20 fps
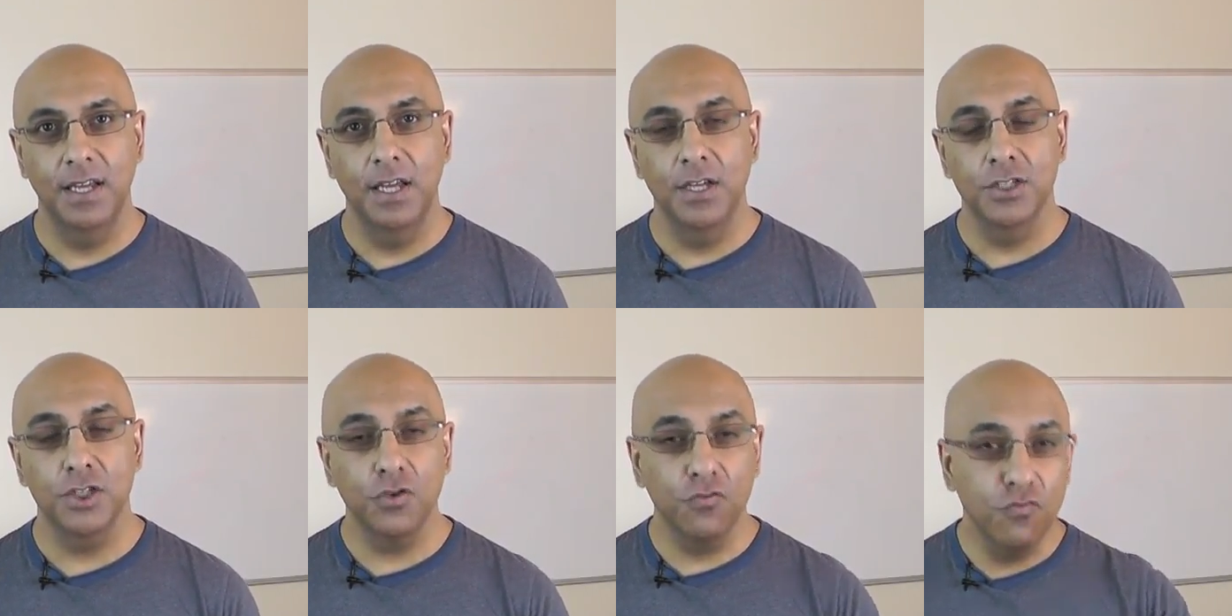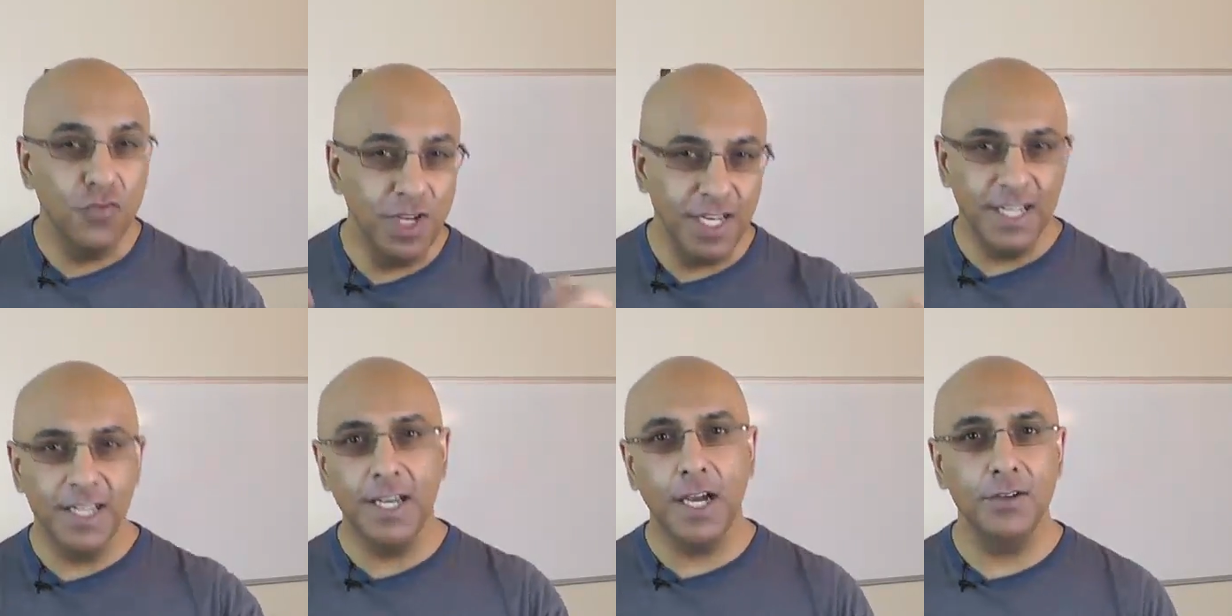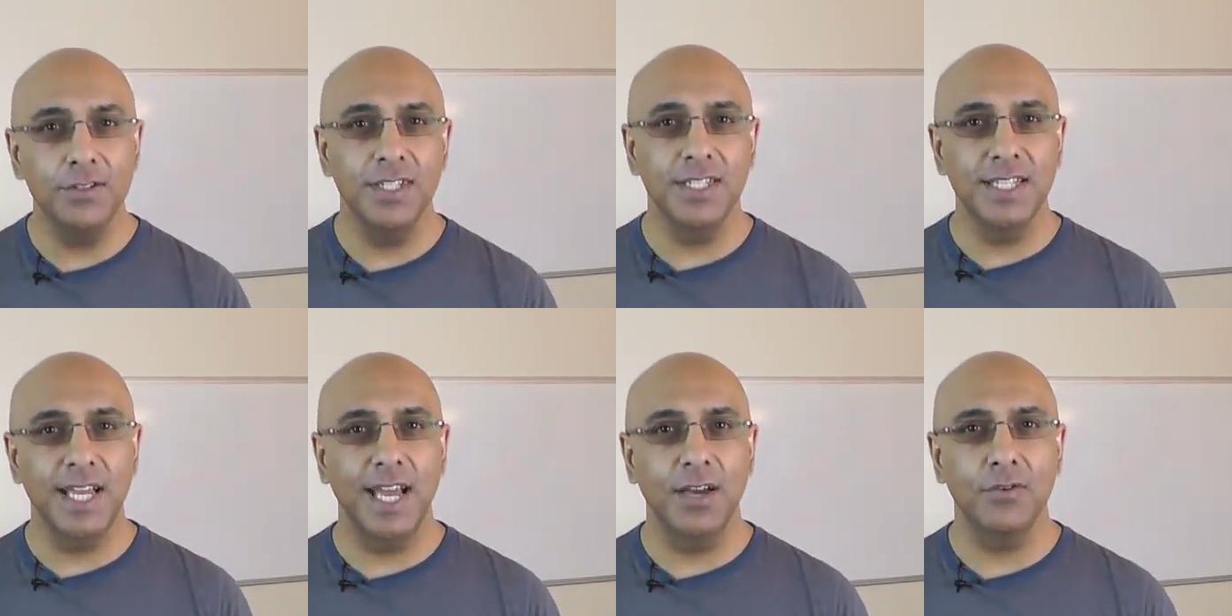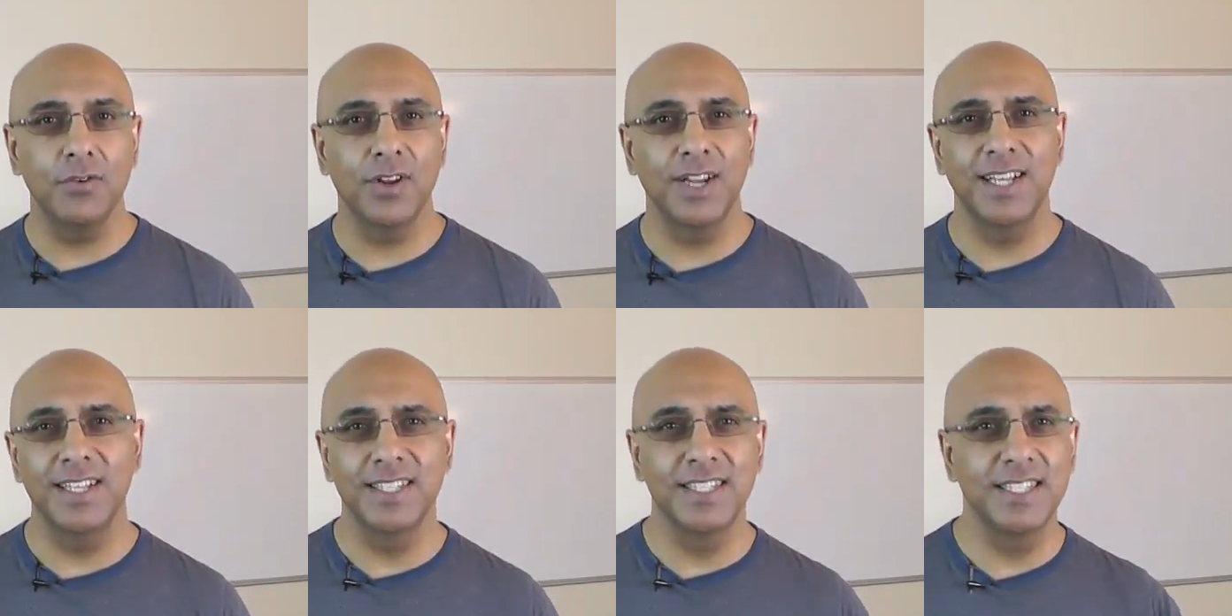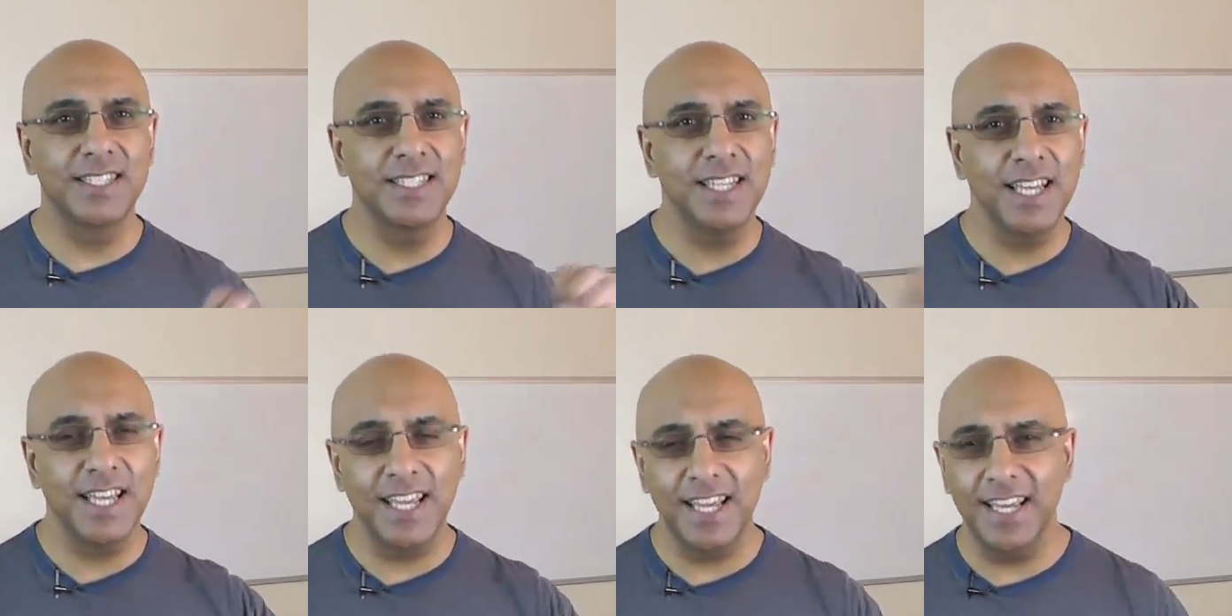So really go to town on it.
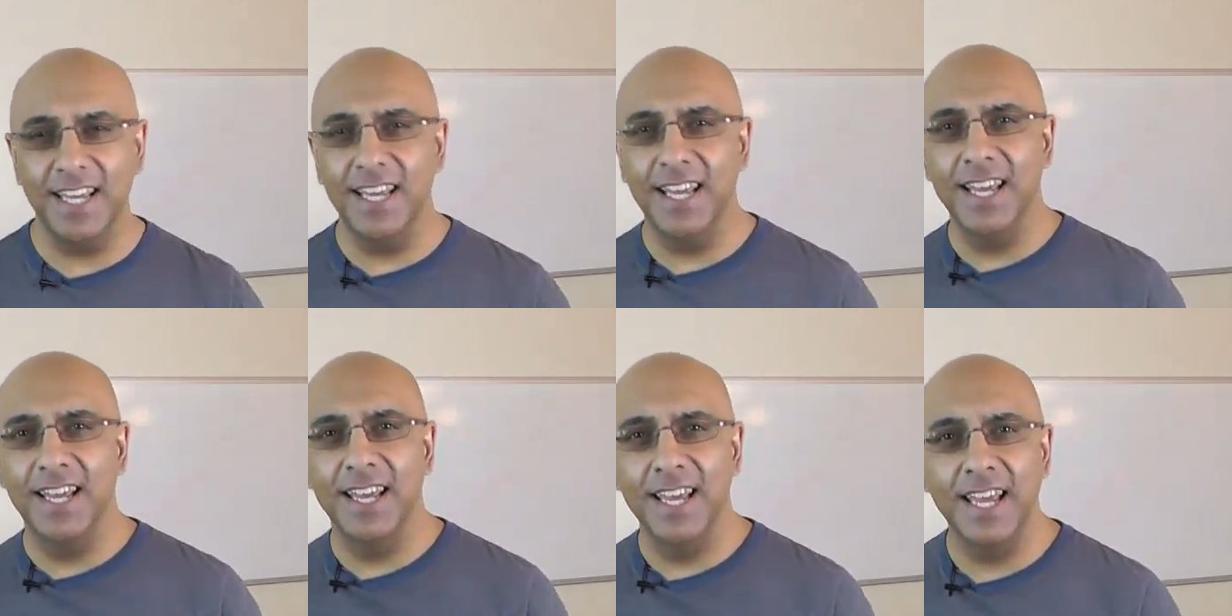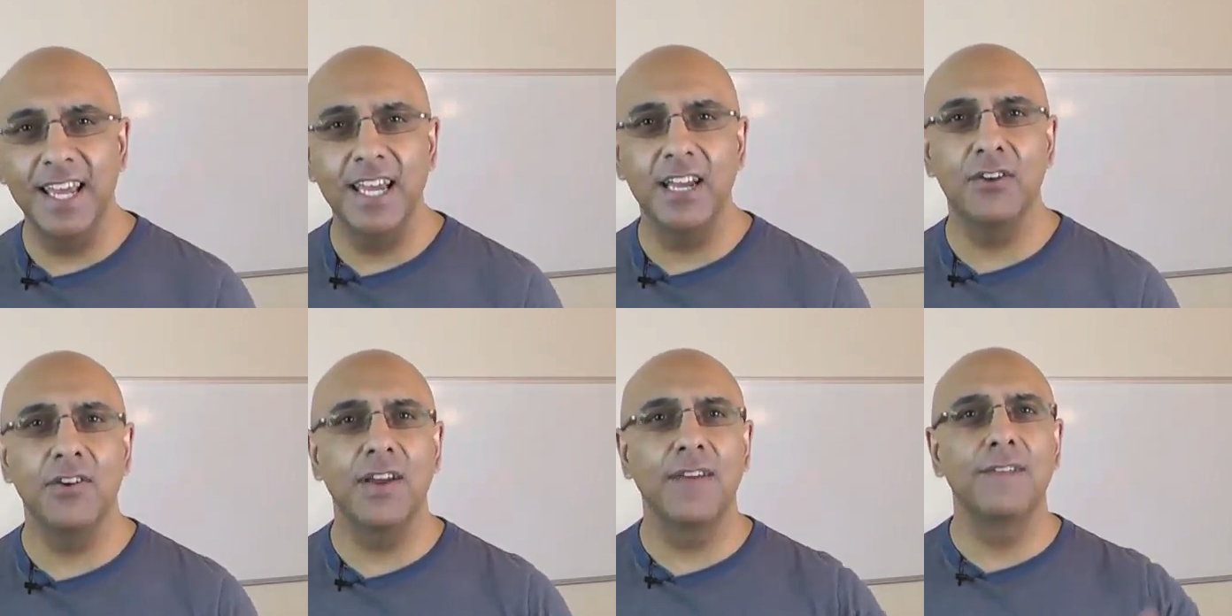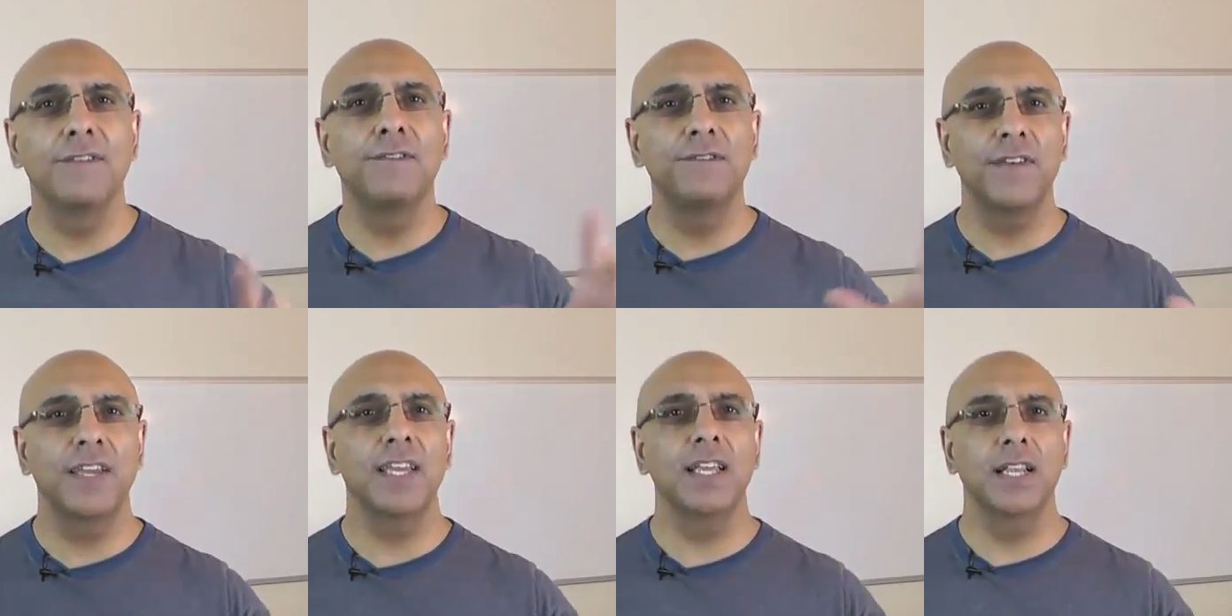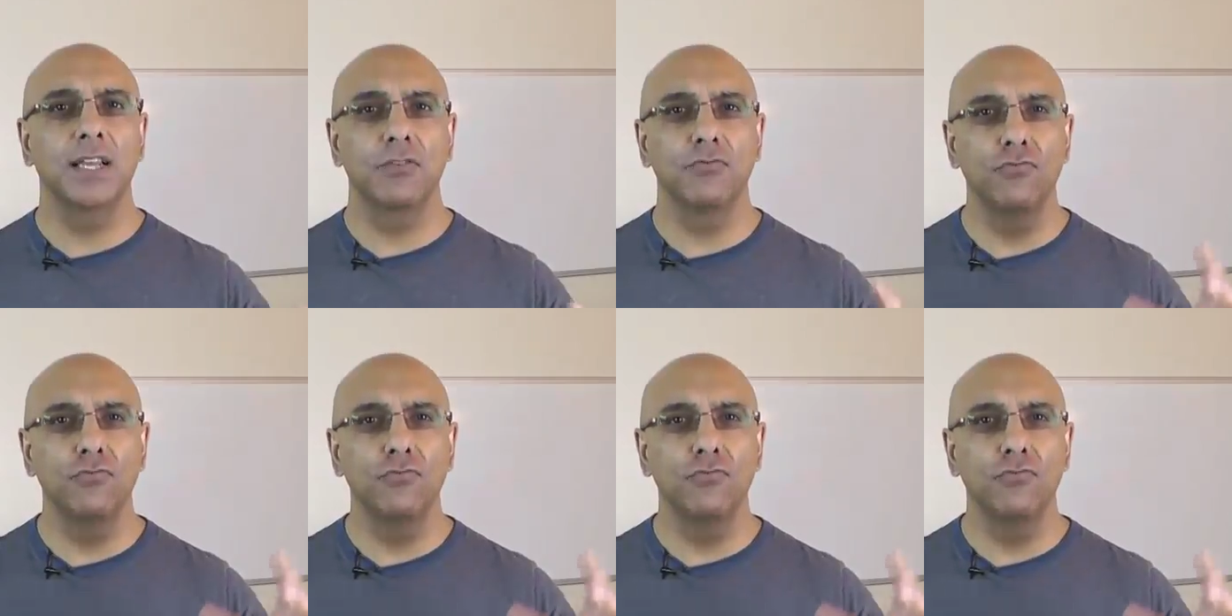See it, hear it, feel it.